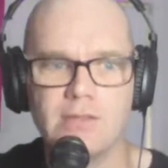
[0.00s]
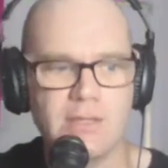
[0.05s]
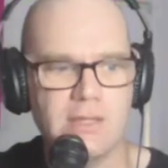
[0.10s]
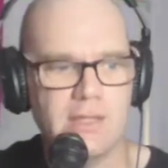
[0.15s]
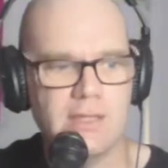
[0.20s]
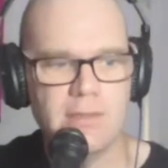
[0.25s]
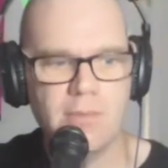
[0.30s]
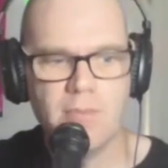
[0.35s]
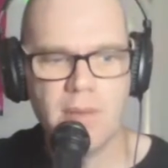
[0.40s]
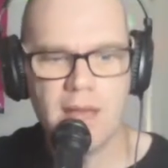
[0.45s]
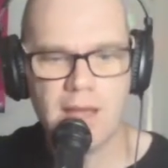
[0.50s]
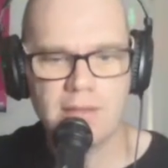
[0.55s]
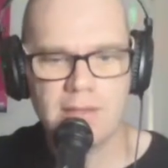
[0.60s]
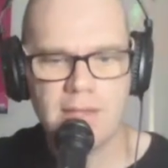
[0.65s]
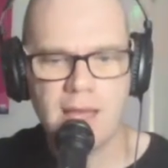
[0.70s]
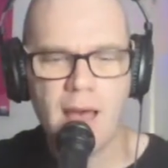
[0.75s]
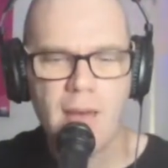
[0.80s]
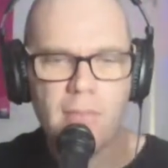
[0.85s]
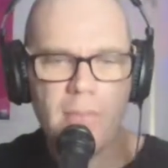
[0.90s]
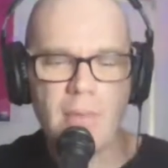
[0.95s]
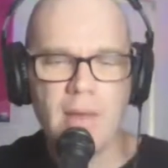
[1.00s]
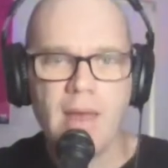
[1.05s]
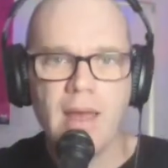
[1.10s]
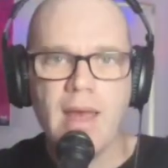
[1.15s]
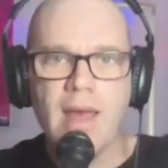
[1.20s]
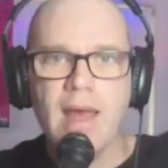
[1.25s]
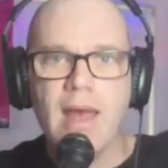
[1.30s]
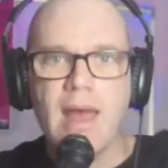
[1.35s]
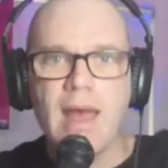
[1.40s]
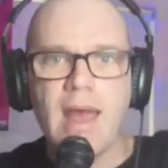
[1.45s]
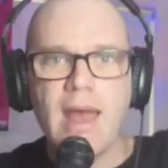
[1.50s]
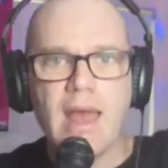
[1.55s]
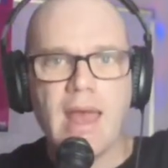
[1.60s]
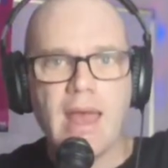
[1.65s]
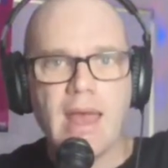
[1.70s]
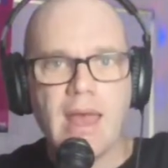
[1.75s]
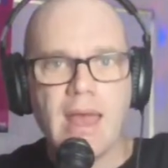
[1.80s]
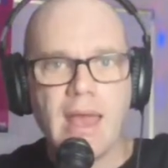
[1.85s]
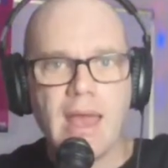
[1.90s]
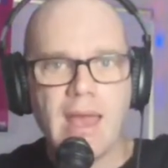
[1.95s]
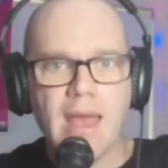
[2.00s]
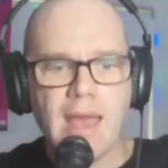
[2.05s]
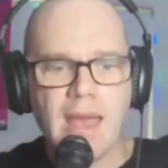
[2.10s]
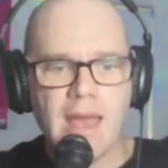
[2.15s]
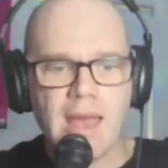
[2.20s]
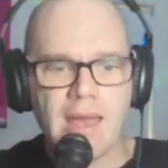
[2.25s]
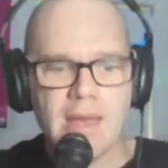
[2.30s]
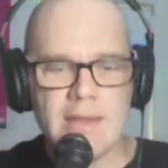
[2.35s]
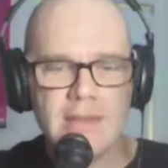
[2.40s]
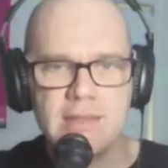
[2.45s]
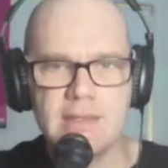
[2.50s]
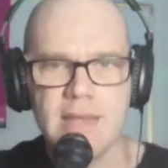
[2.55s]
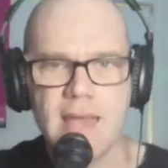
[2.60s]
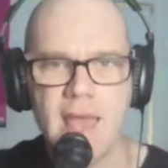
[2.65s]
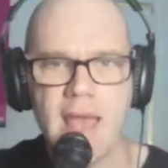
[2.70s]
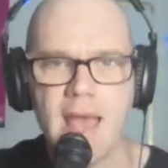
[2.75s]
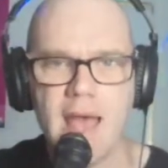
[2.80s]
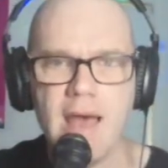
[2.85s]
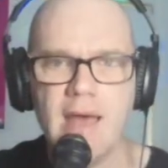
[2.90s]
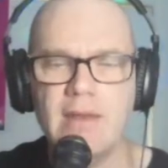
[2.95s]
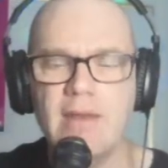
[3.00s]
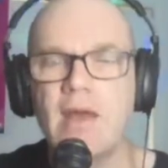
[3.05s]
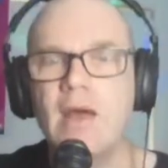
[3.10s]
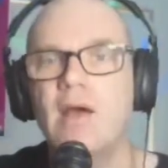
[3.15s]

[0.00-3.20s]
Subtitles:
you need to bounce up and down.